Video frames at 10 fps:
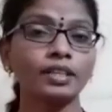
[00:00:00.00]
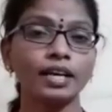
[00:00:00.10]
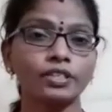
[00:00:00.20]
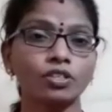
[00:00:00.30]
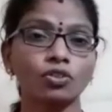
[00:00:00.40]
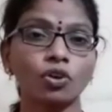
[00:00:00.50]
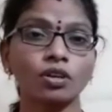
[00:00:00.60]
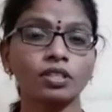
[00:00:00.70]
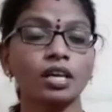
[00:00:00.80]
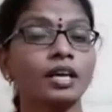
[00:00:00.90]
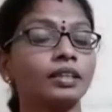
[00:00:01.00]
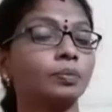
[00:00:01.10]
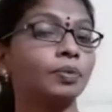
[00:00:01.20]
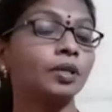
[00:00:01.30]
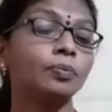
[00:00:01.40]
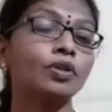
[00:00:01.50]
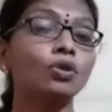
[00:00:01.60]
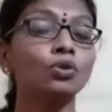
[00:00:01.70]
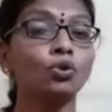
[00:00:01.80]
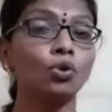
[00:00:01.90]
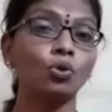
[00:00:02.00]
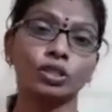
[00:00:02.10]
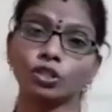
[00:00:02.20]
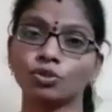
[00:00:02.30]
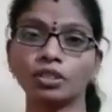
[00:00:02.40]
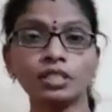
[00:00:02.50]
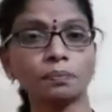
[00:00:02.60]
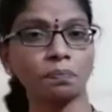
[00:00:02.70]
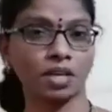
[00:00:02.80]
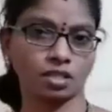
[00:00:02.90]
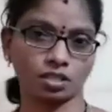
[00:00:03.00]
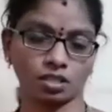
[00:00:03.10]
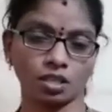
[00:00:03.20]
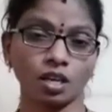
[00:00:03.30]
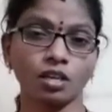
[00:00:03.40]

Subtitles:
the astronauts? The people who go into the space.